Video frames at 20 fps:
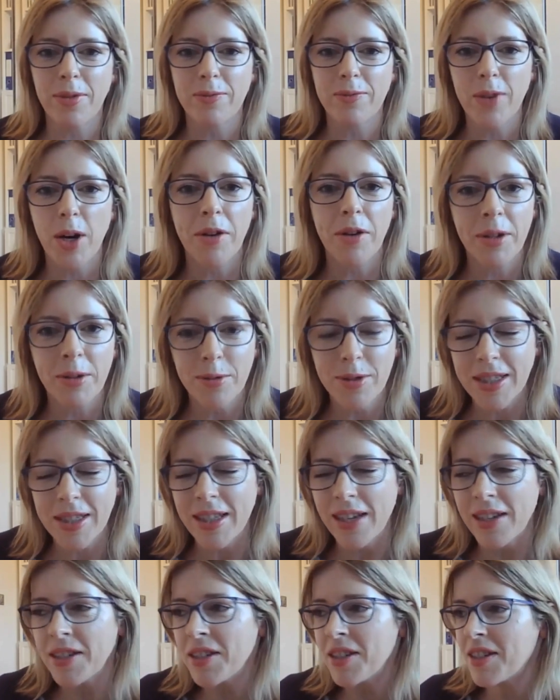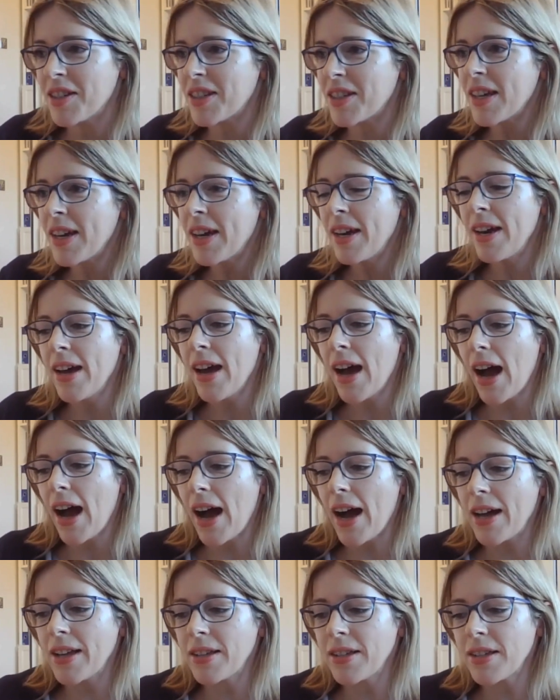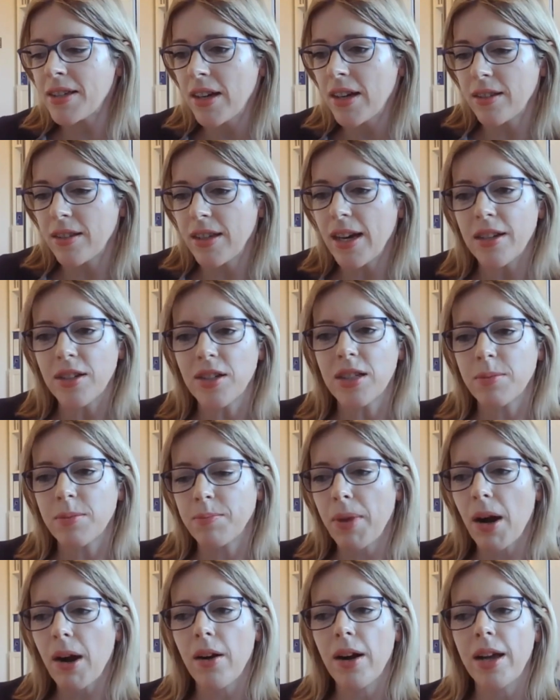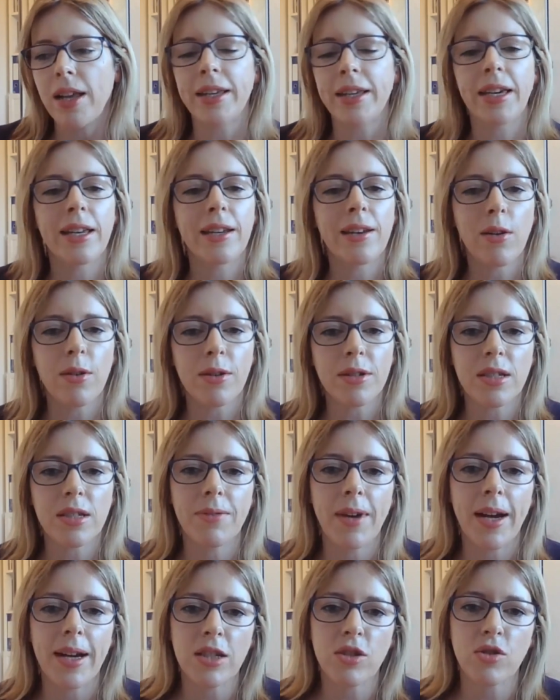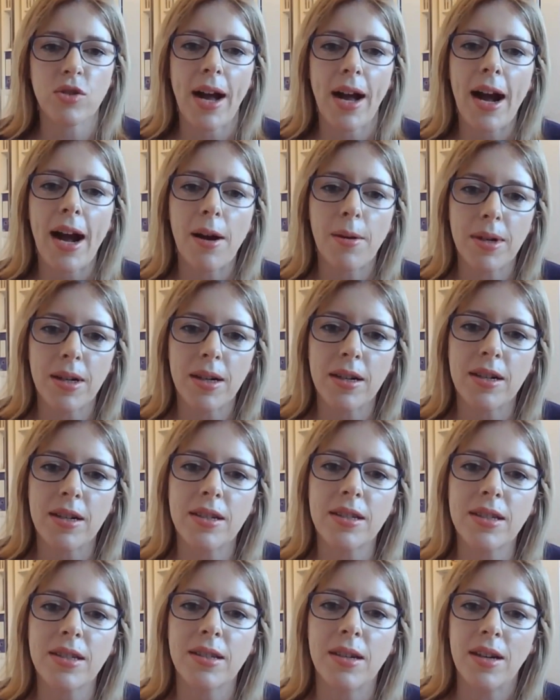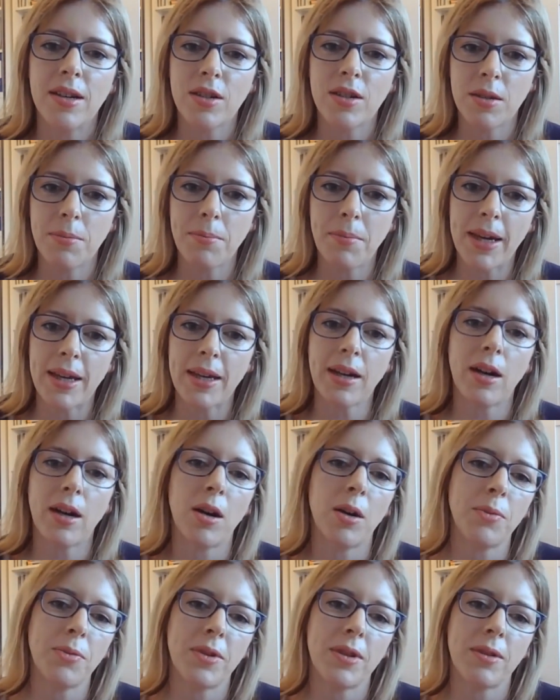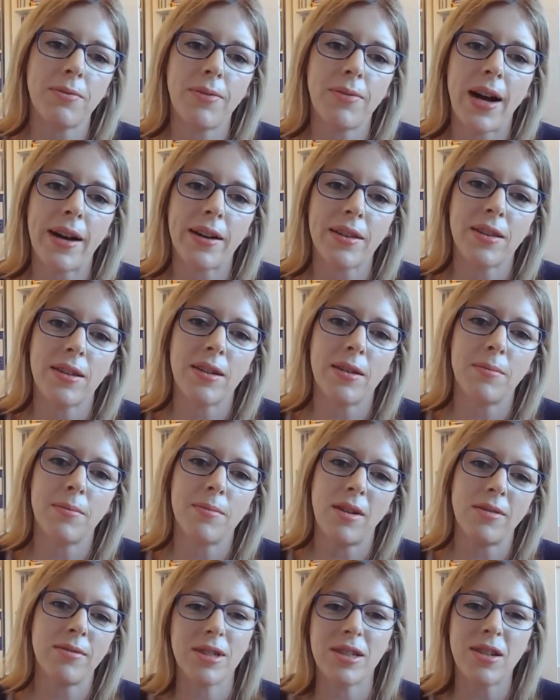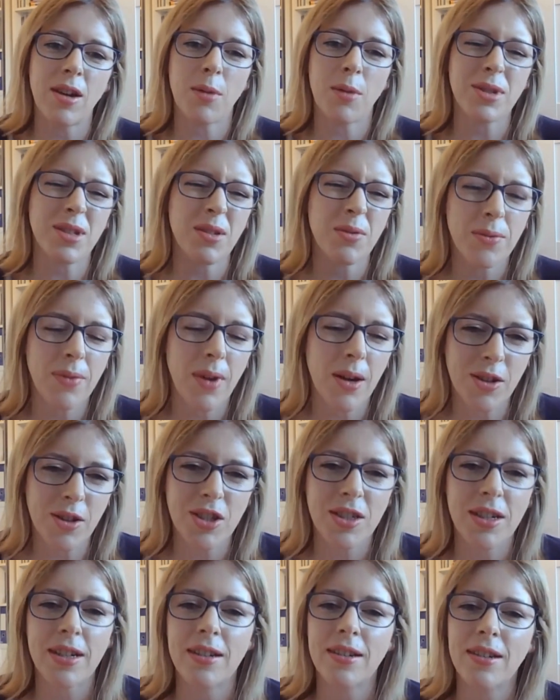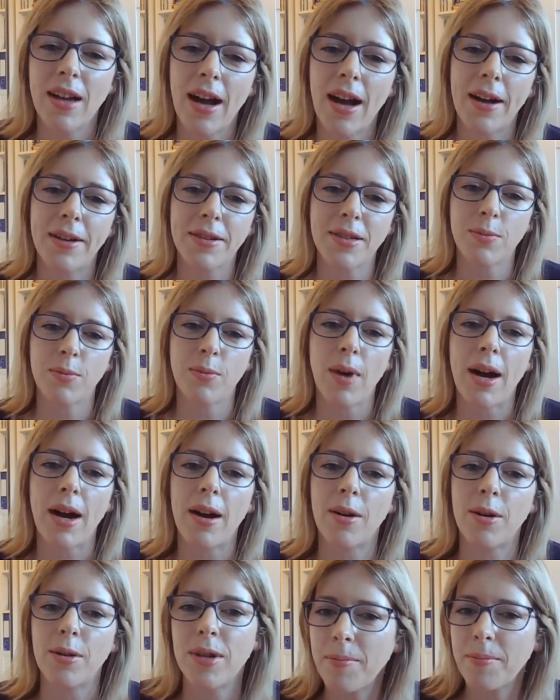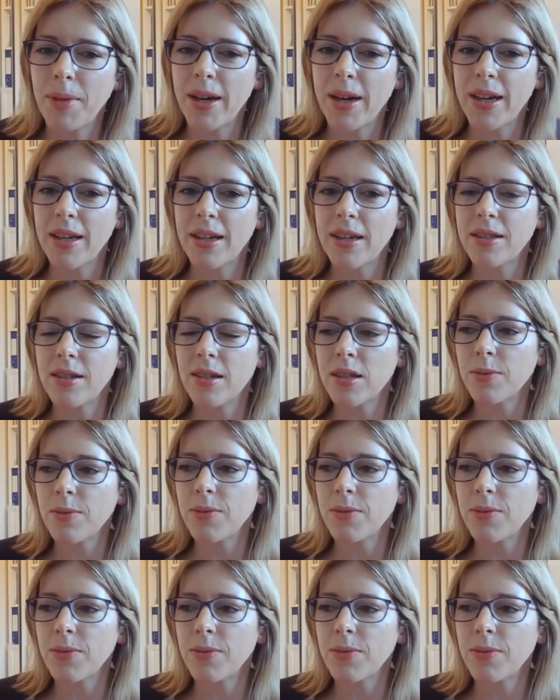firing all cylinders, and yeah, just piling in lots of extra hours to make up for the fact that I wasn't functioning as well. But it does